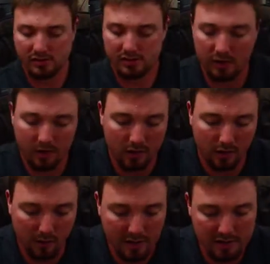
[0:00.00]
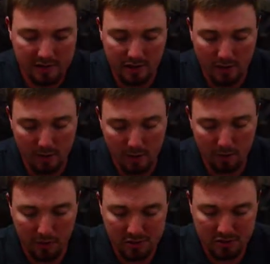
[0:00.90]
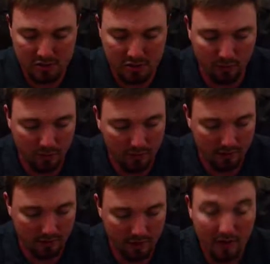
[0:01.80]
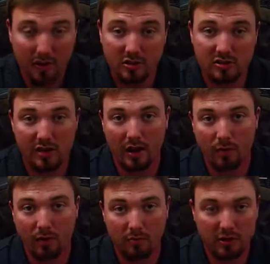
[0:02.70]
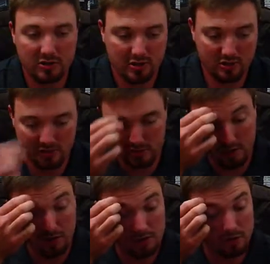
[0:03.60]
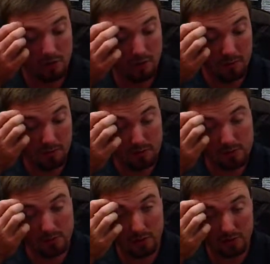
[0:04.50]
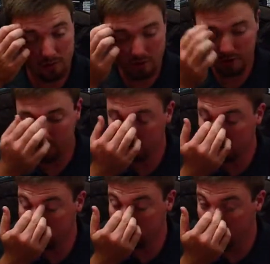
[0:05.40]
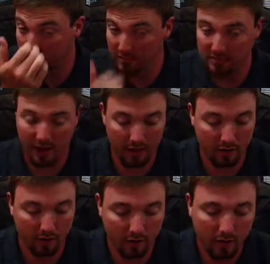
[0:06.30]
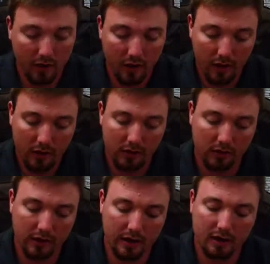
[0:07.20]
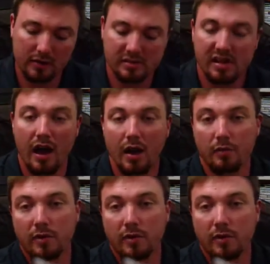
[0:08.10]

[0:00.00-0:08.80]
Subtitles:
is another racing game on PlayStation 1. Just kind of want to mention the series really, but this one in particular is a good title. And that is